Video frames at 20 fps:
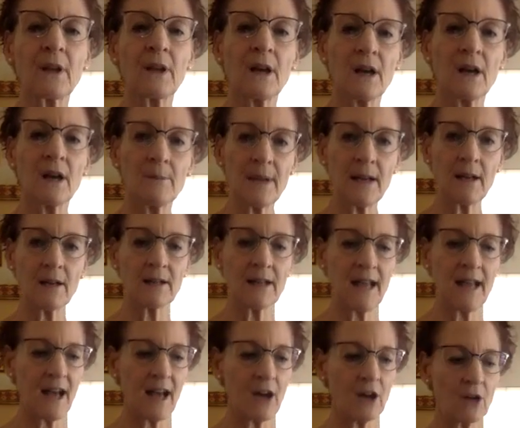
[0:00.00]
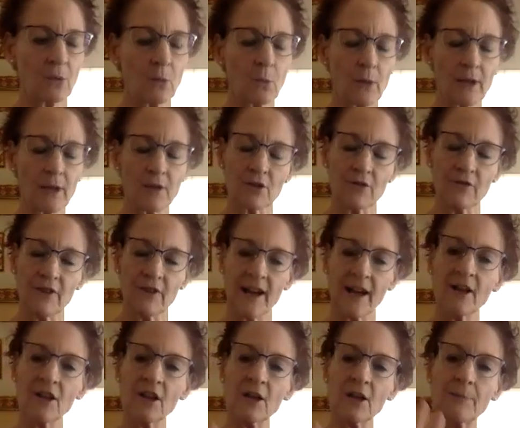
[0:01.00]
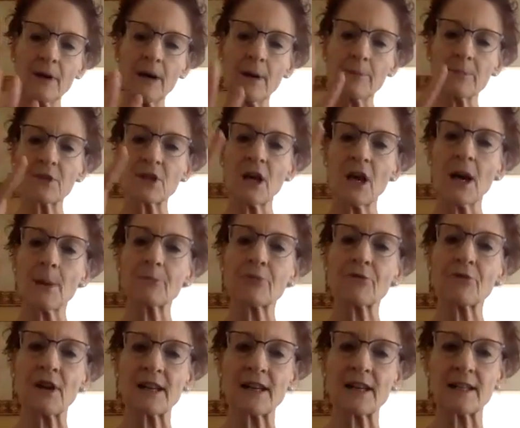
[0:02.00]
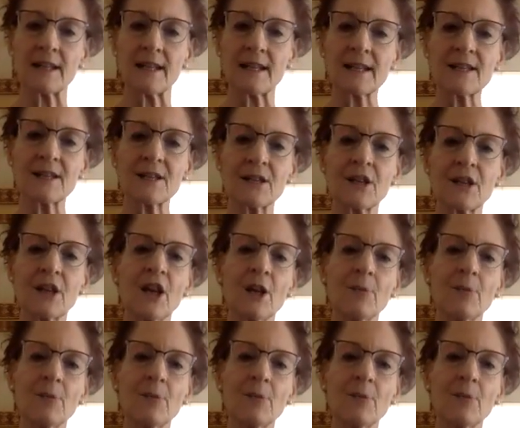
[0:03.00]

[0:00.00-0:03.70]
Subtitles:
about how we develop up to uprightness,